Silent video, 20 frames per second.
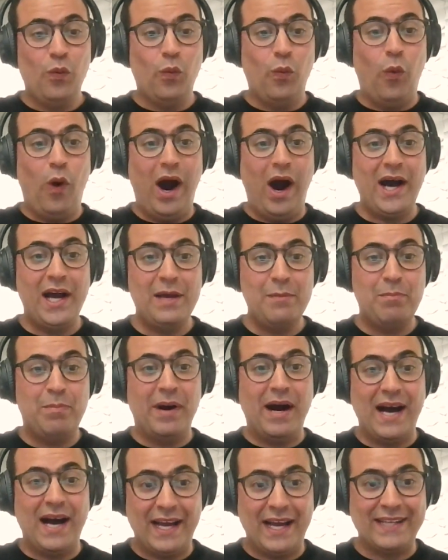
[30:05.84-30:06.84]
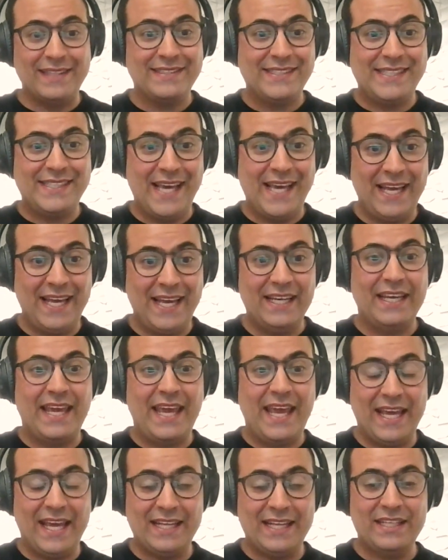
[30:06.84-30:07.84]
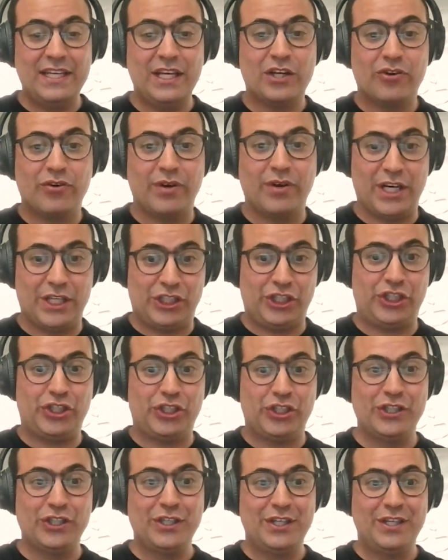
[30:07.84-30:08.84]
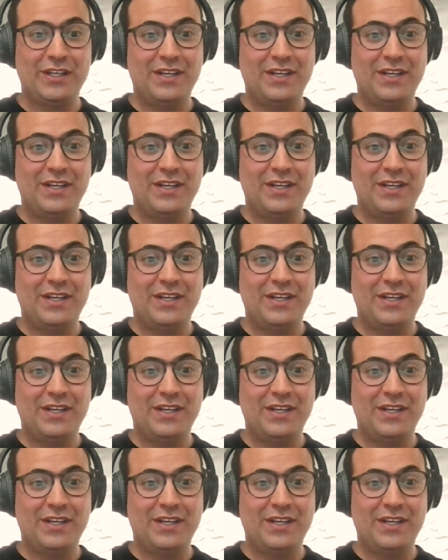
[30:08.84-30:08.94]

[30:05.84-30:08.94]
Why buy 10 Candy Crush